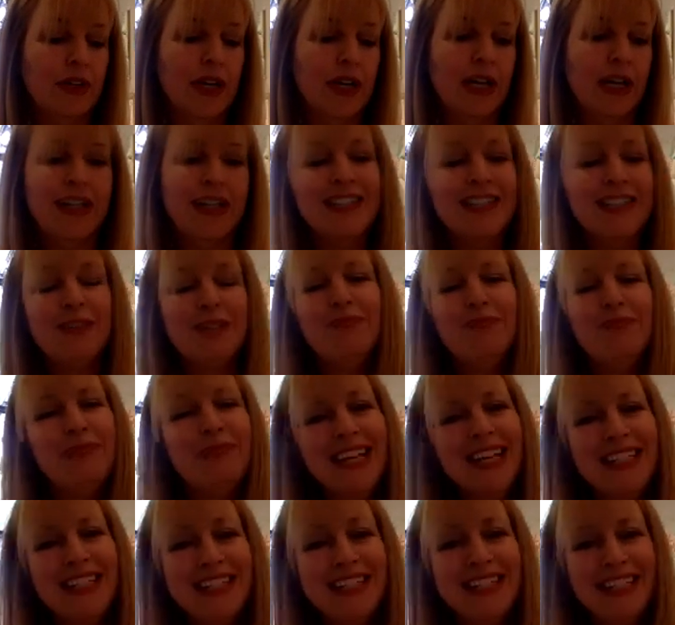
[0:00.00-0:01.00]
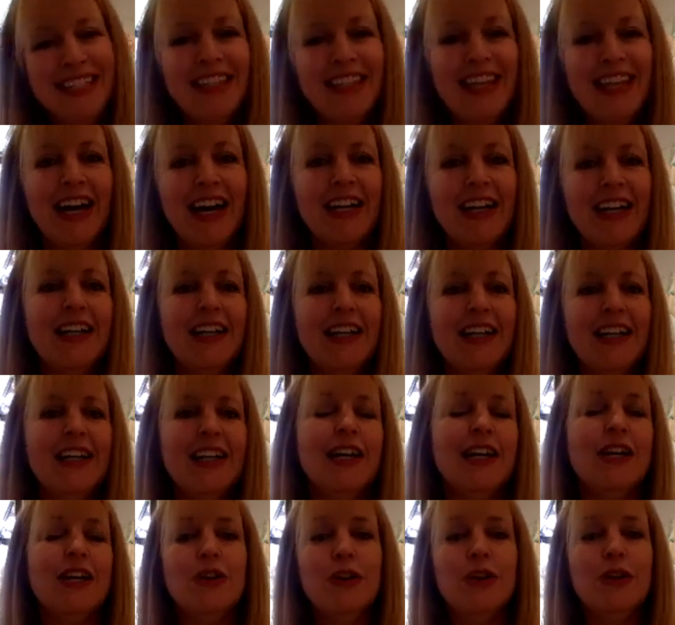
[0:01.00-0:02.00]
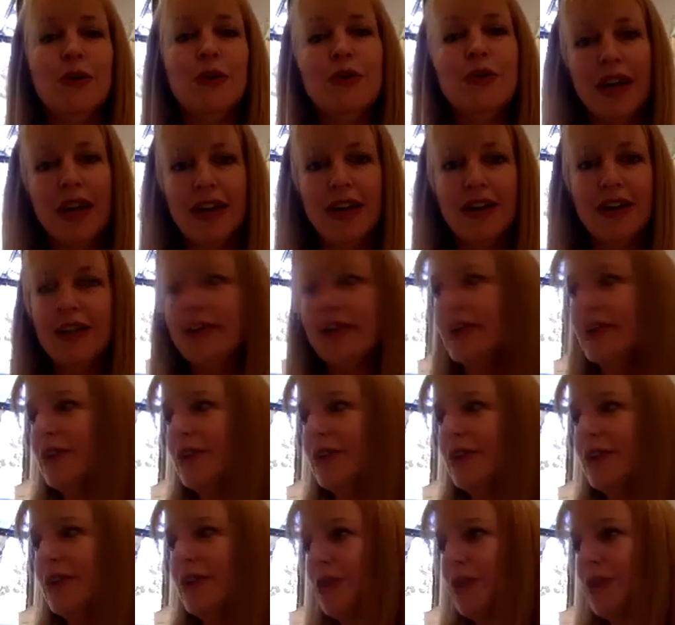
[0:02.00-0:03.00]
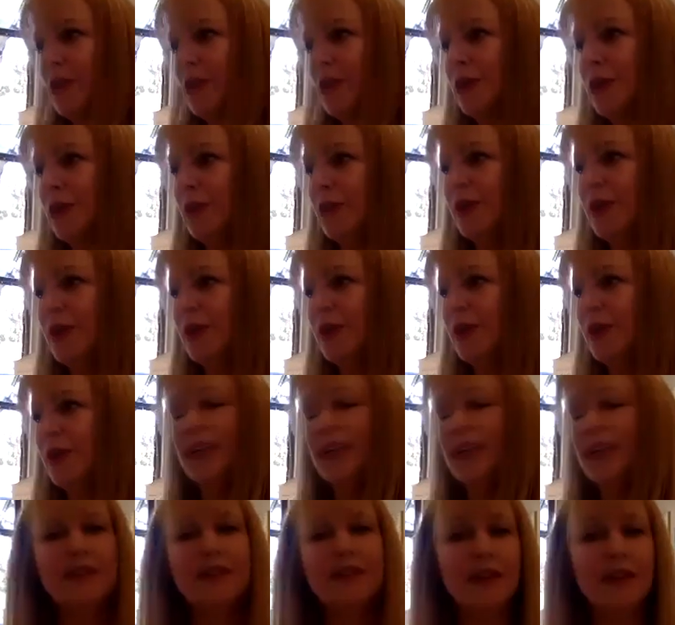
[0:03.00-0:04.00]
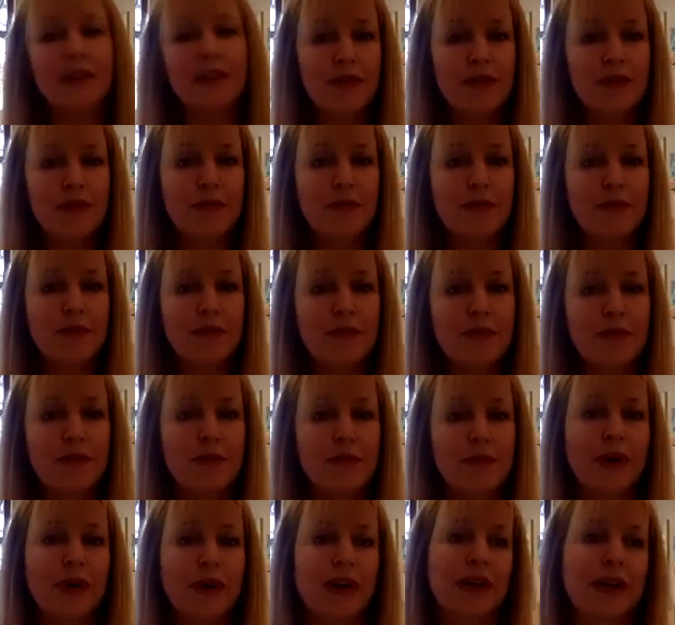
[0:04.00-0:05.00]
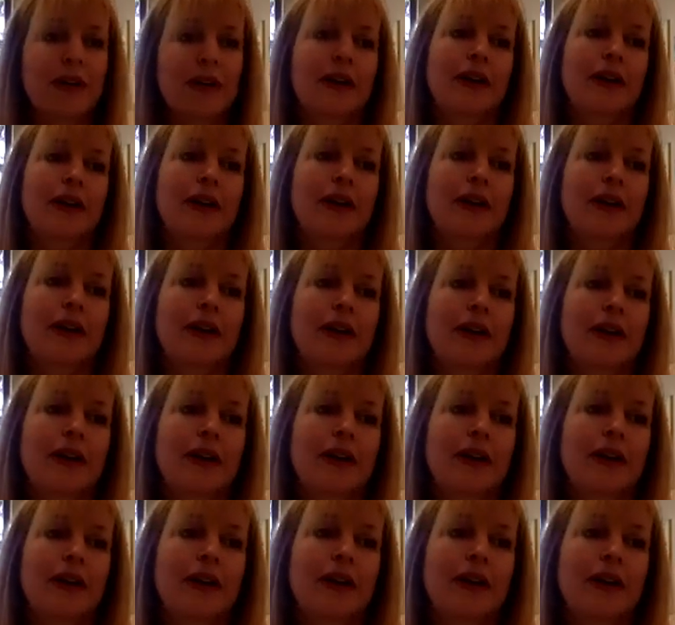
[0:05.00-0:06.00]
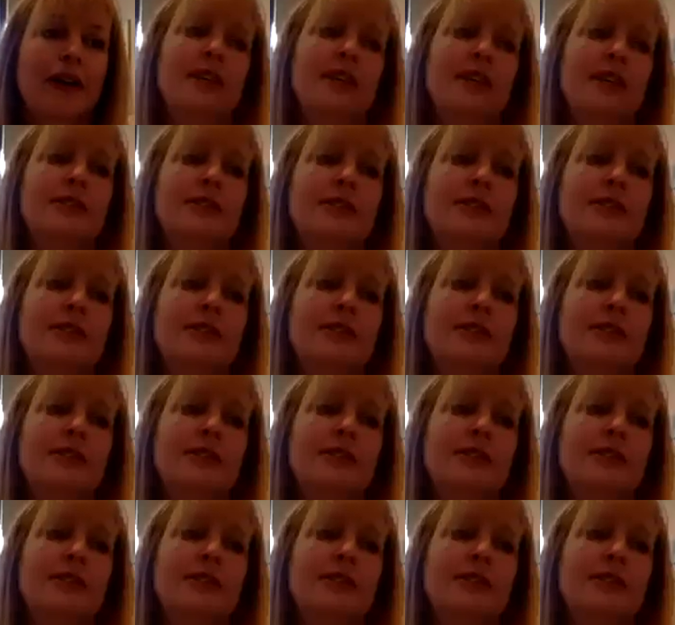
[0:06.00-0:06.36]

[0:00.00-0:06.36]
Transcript: And I said, but I did that, and I know that, and I know it's the earth, but it's still